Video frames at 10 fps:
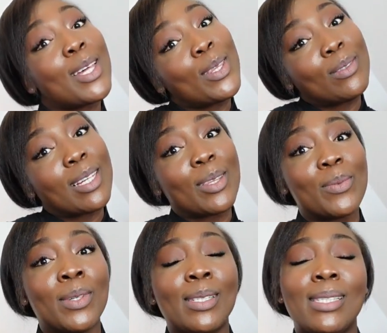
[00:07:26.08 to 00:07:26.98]
Those are the
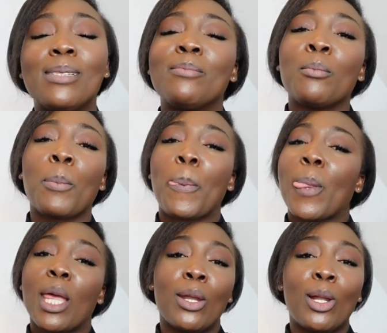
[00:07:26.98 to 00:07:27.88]
ones.
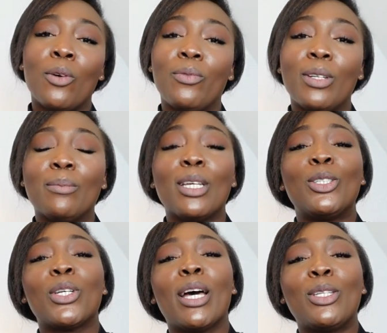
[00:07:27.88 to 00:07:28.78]
Not all of them.
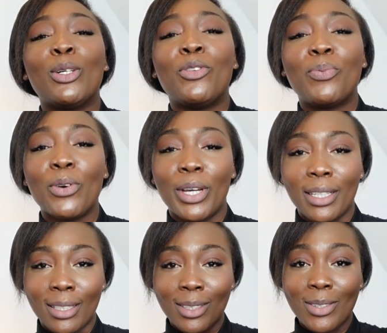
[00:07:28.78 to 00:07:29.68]
Stuttgarter
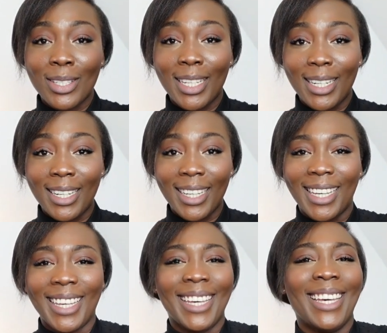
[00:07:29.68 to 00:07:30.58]
Hofbräu. Indeed.